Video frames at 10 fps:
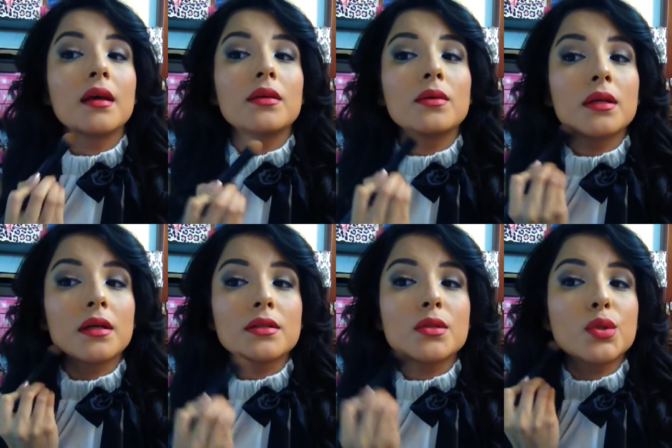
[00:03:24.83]
And you can
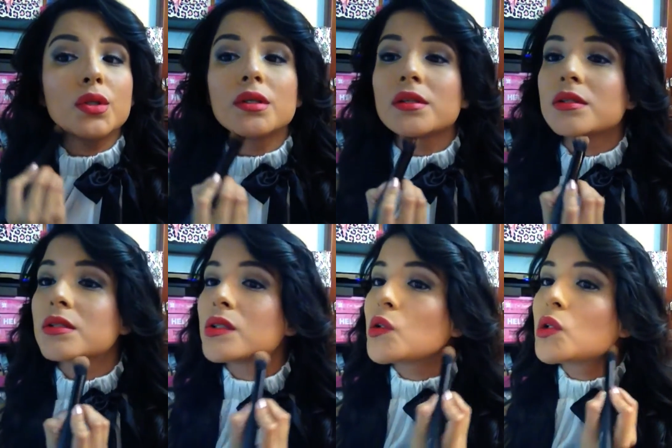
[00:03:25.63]
also do your
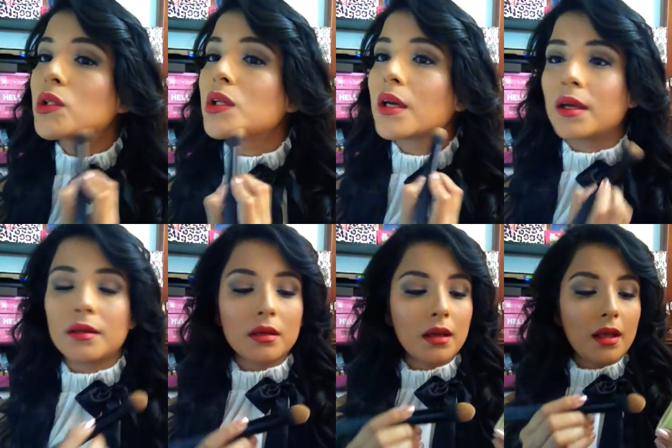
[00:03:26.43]
chin.